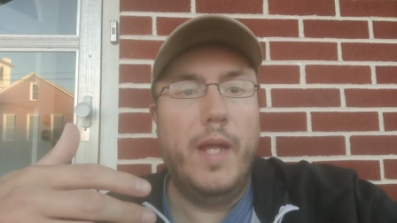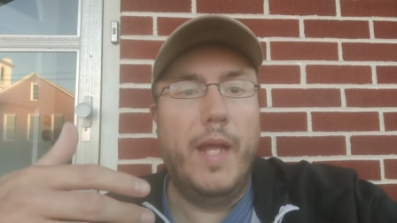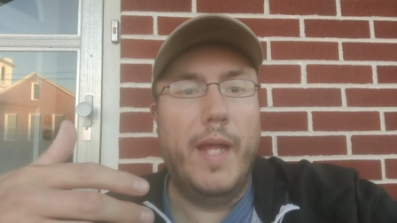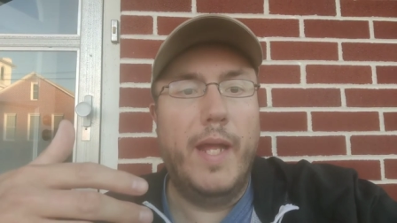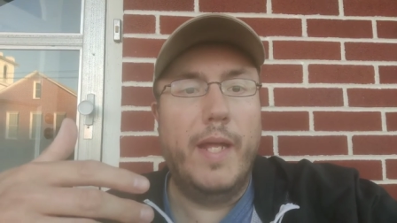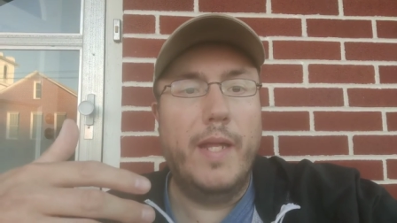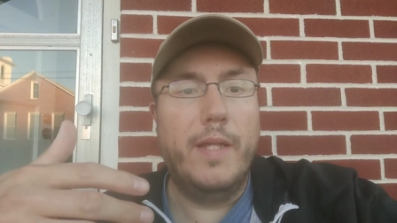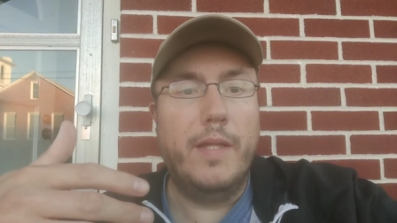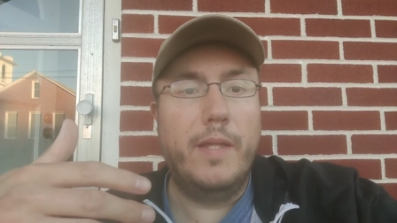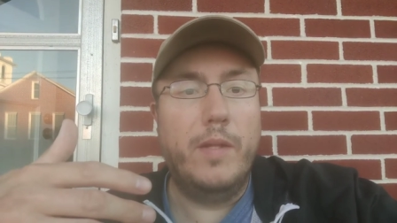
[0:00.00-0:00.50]

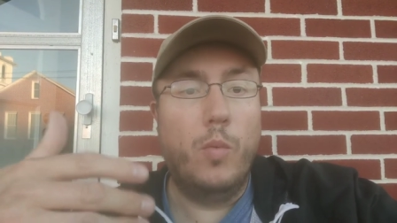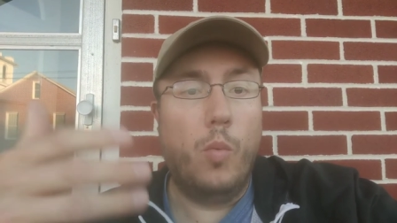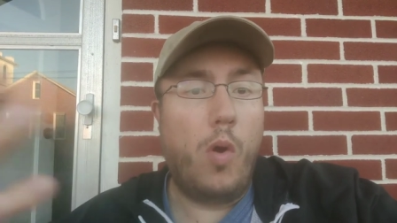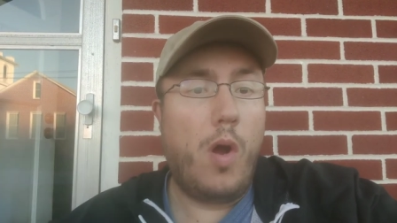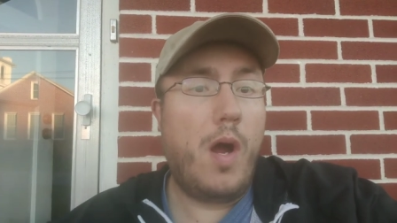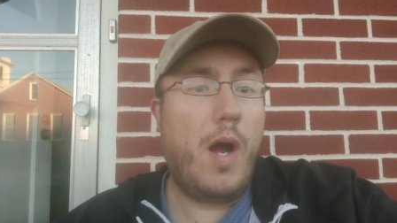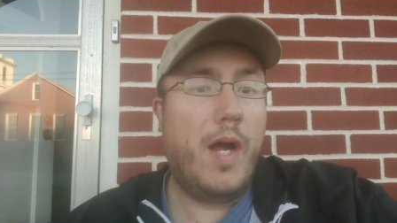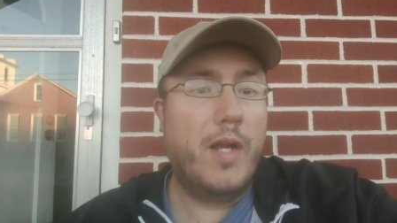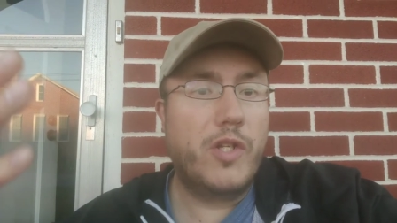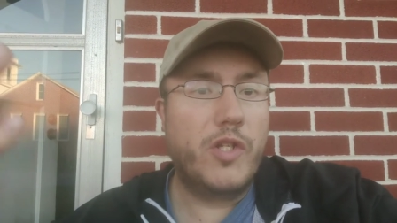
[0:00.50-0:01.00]
and you
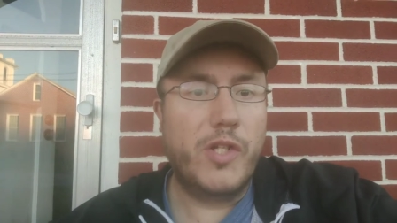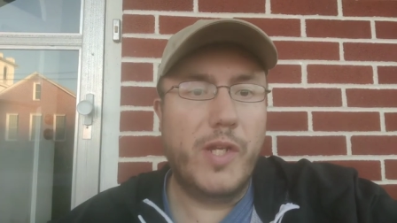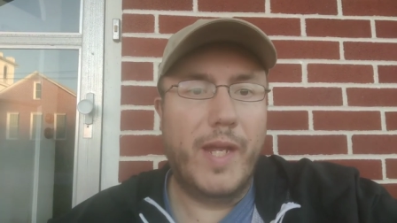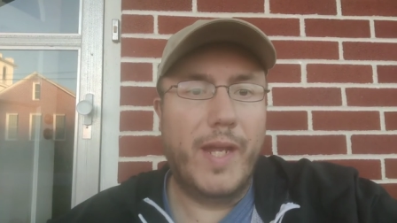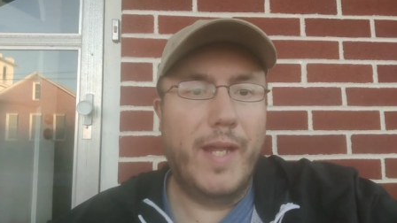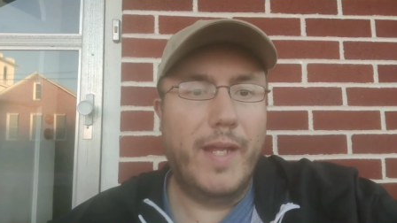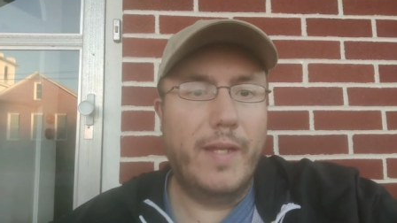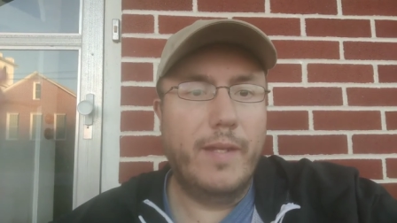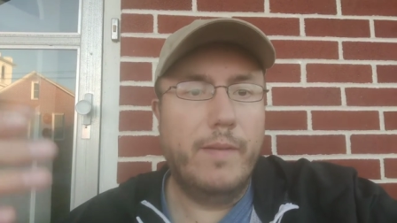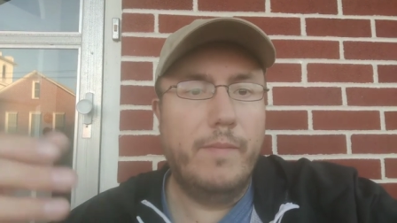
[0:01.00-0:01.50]
watch
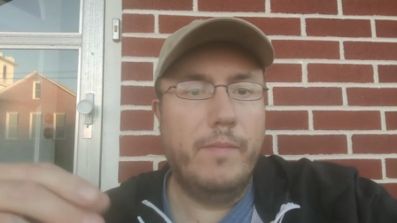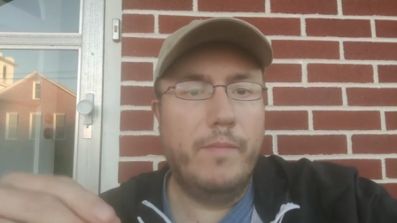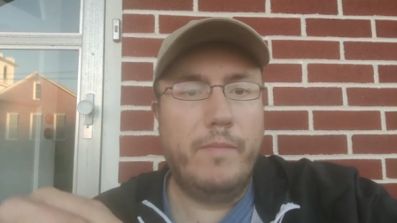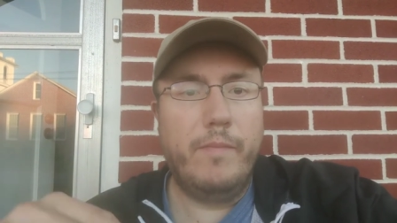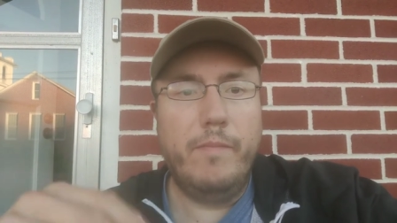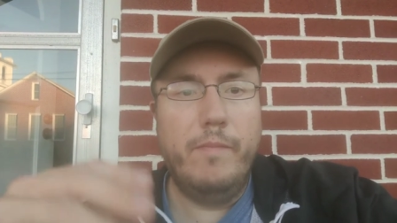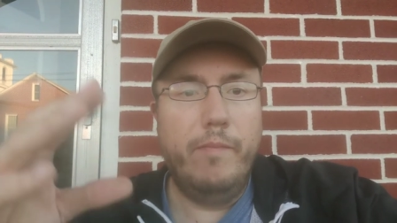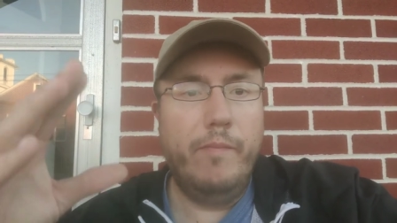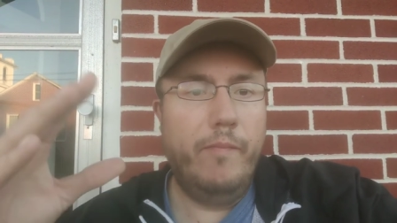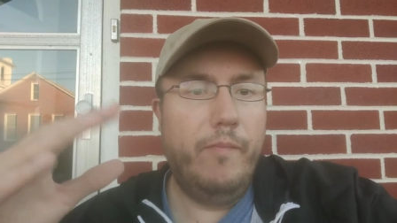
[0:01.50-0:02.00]
and
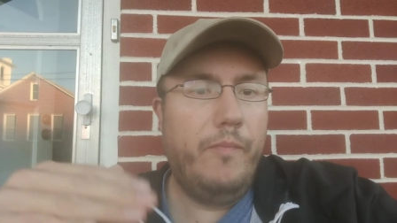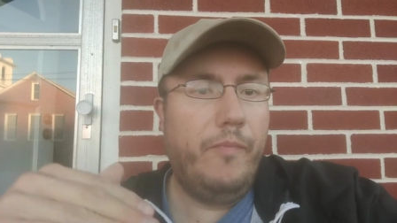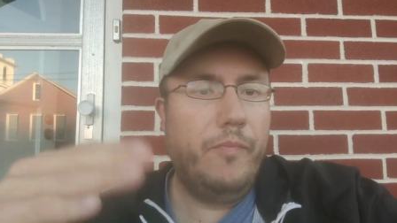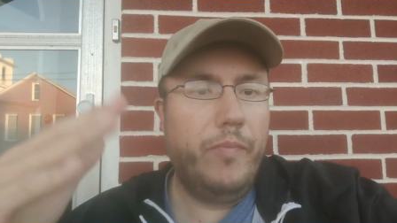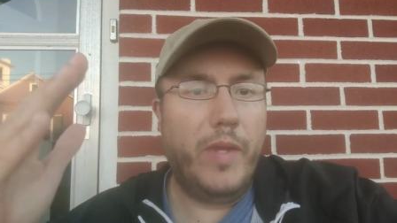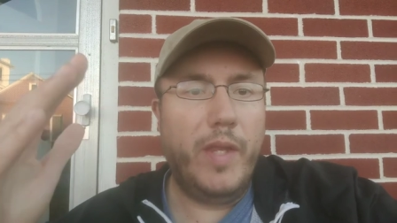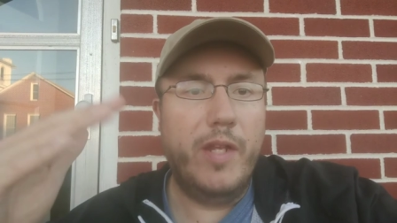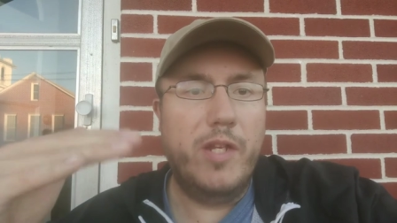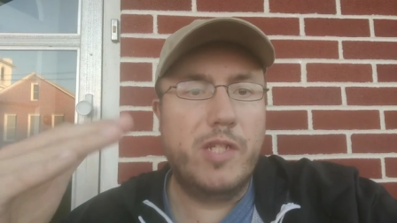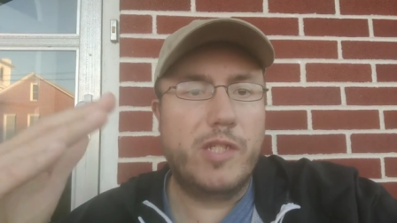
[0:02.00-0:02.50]

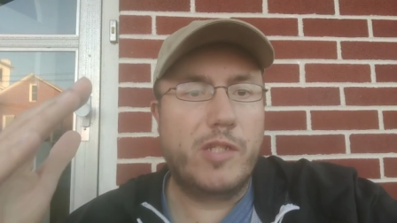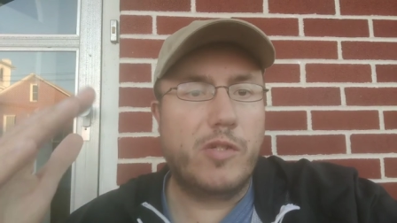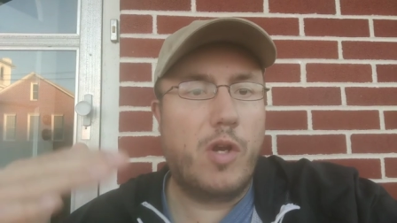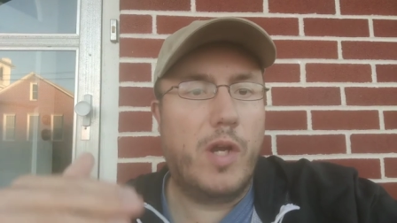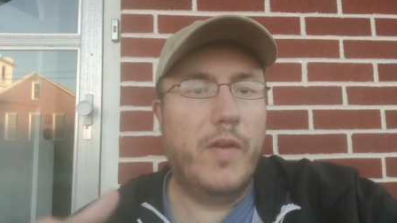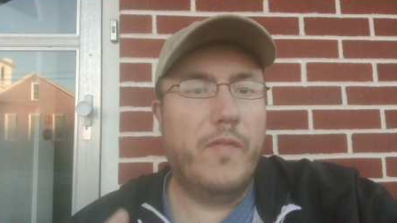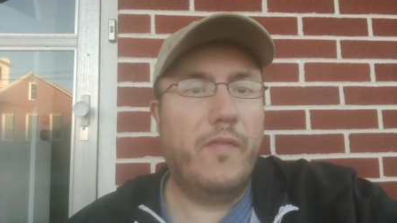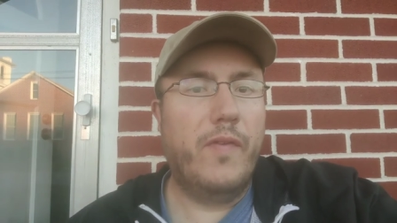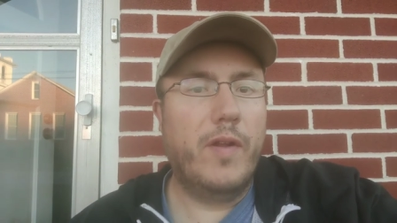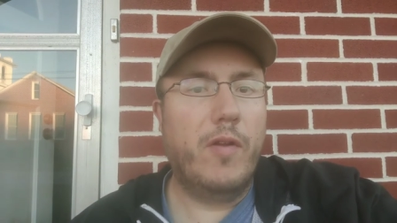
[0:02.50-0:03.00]
you just
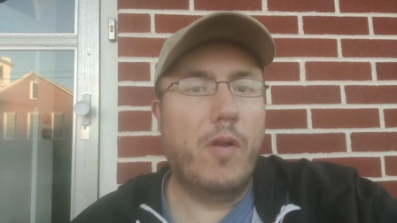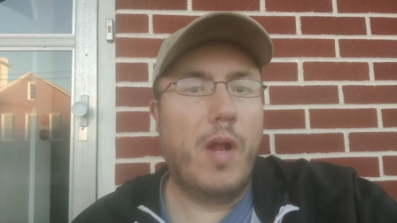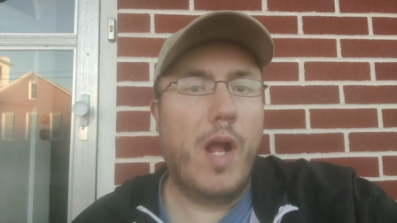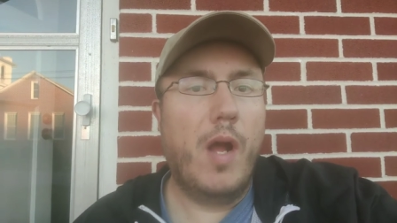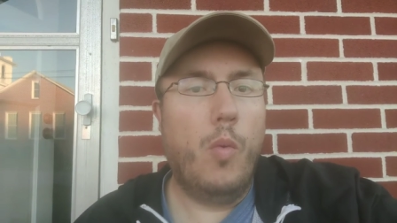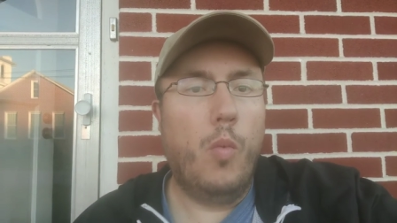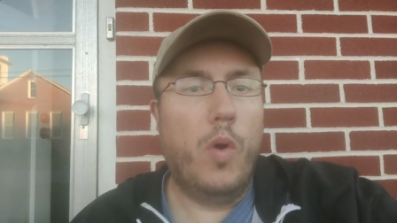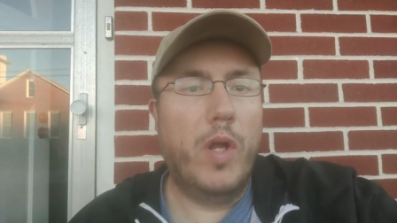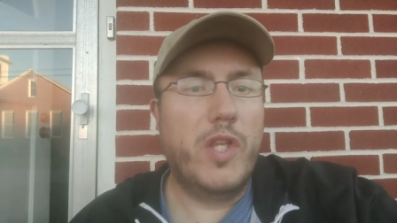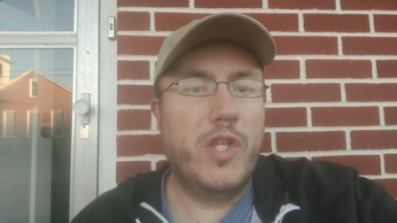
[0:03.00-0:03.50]
try to figure
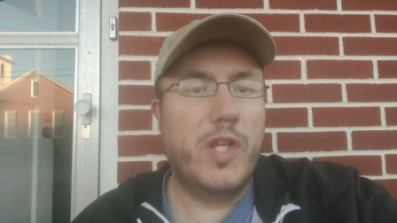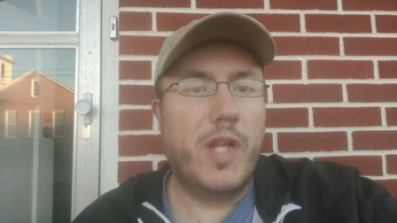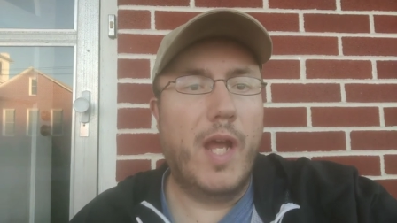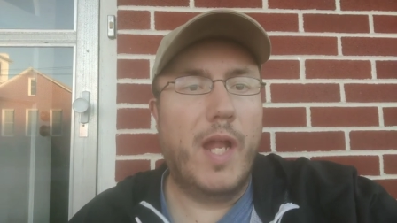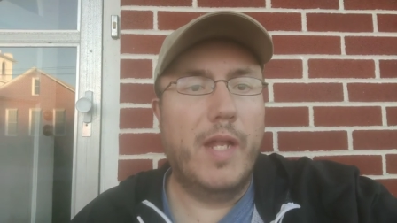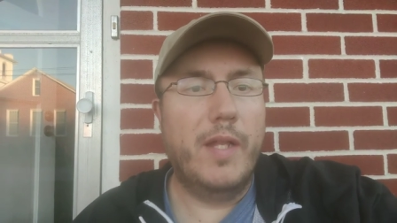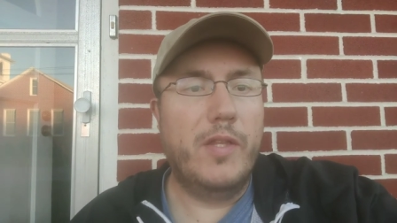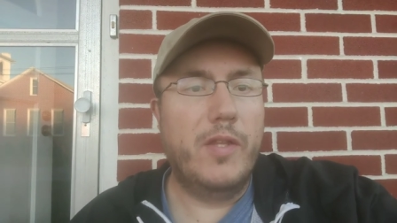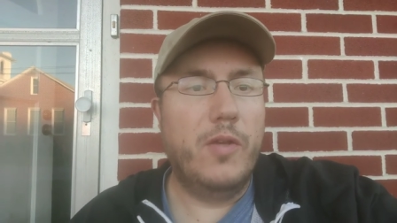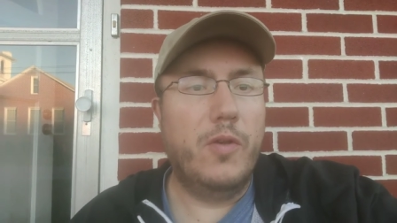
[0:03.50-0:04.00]
out what you
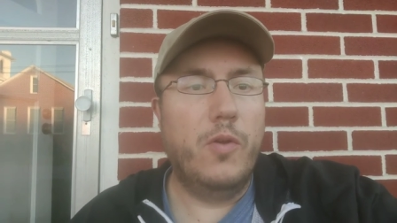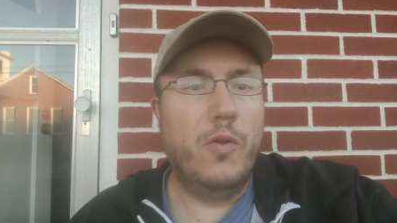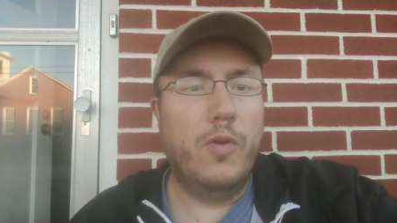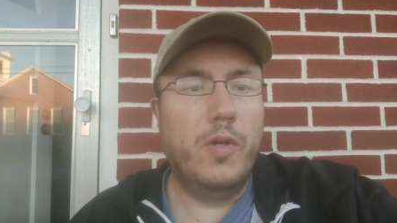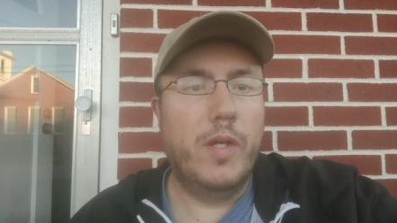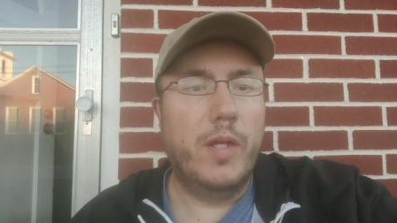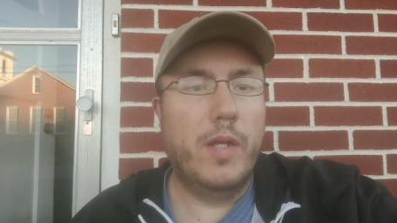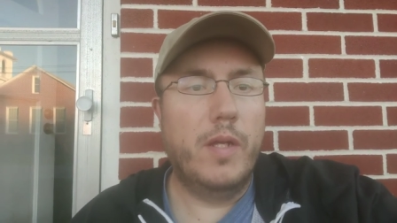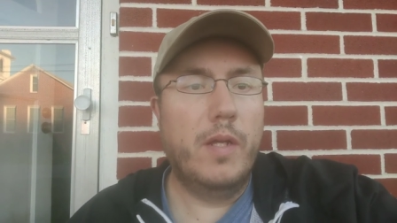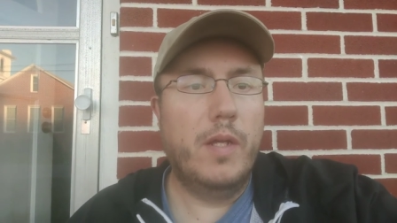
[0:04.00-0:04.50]
got to do
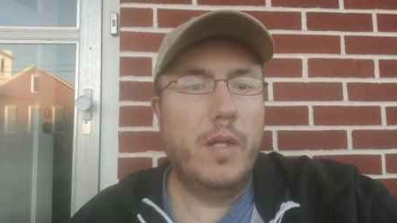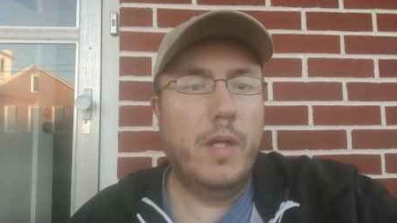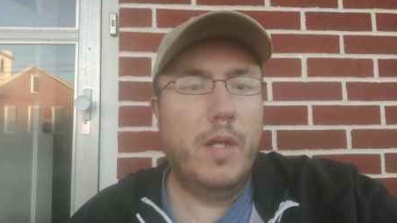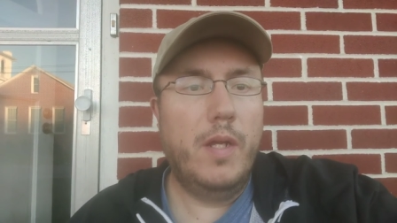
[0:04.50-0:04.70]
to